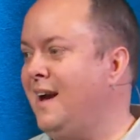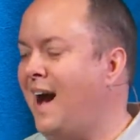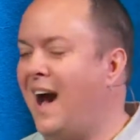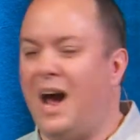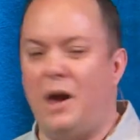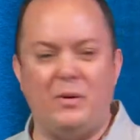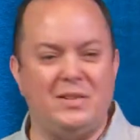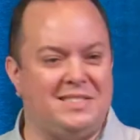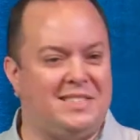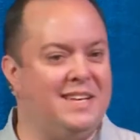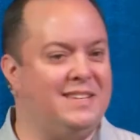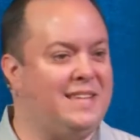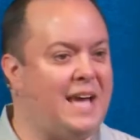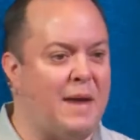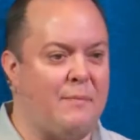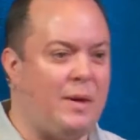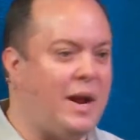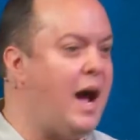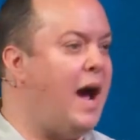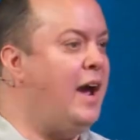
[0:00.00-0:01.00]
I always did
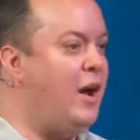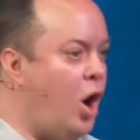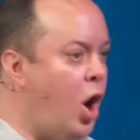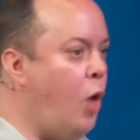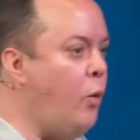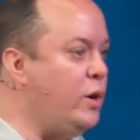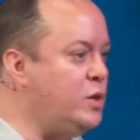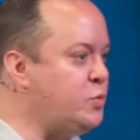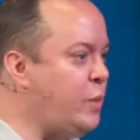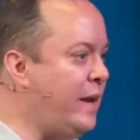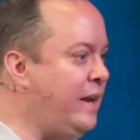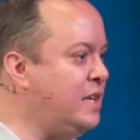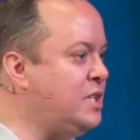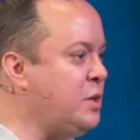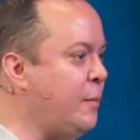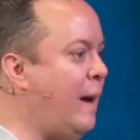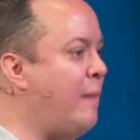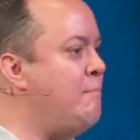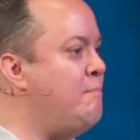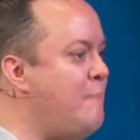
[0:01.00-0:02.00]
that, but I always waited
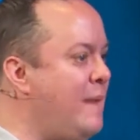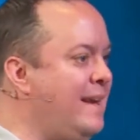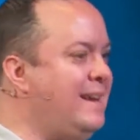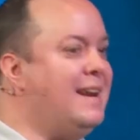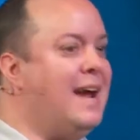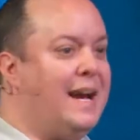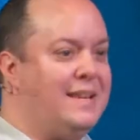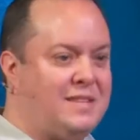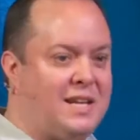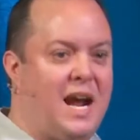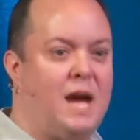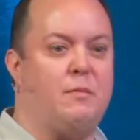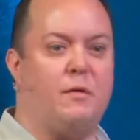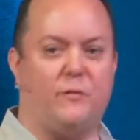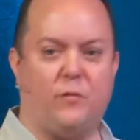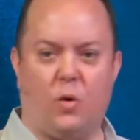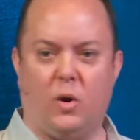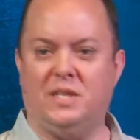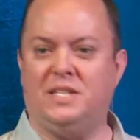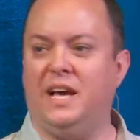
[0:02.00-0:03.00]
until about midnight the night
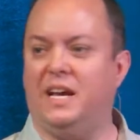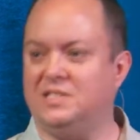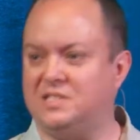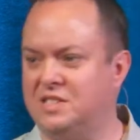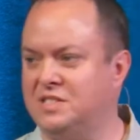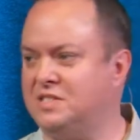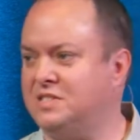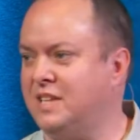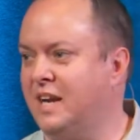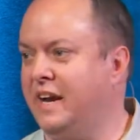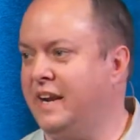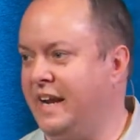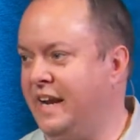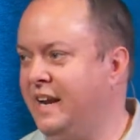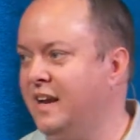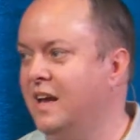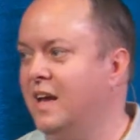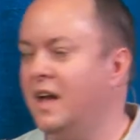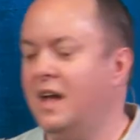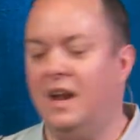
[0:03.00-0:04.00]
before a test to study.